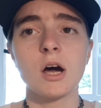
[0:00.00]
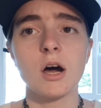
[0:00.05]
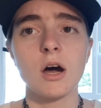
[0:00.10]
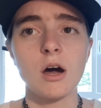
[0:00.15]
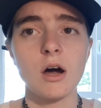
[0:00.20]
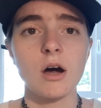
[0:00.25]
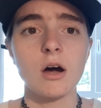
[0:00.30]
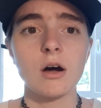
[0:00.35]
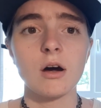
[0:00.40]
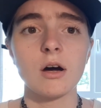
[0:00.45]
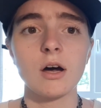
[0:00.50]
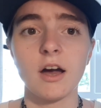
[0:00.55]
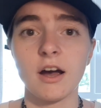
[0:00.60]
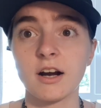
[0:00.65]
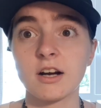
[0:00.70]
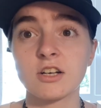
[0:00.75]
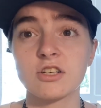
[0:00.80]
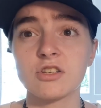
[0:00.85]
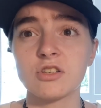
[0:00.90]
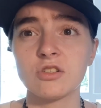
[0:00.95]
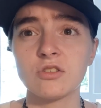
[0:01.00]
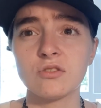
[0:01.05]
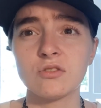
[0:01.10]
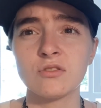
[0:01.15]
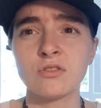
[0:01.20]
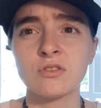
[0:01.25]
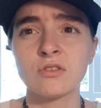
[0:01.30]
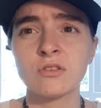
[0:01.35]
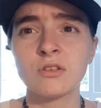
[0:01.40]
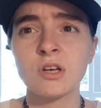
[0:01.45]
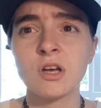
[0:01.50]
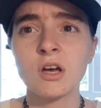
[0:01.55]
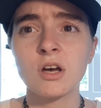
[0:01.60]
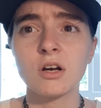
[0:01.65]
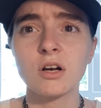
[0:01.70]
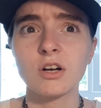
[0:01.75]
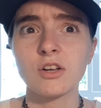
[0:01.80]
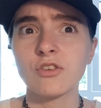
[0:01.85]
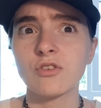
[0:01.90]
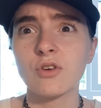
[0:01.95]
actions,
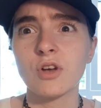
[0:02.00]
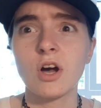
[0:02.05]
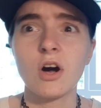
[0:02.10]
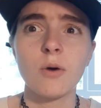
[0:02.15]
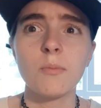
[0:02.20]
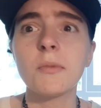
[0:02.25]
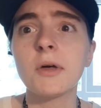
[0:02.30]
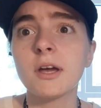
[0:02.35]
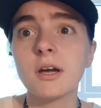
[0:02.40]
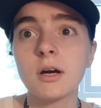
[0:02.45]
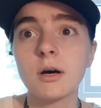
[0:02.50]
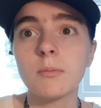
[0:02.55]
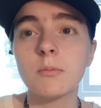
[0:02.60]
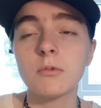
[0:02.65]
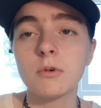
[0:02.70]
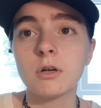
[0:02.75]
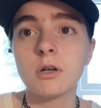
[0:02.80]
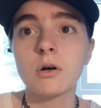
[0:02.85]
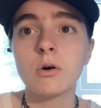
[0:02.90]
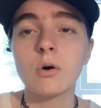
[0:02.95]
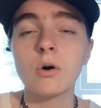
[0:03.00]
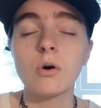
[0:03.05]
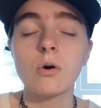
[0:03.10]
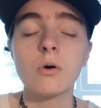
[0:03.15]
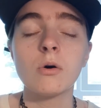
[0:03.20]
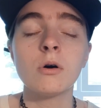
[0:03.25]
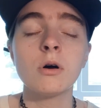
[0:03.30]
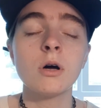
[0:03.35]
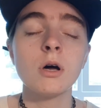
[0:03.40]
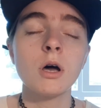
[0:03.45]
because we all make up one whole.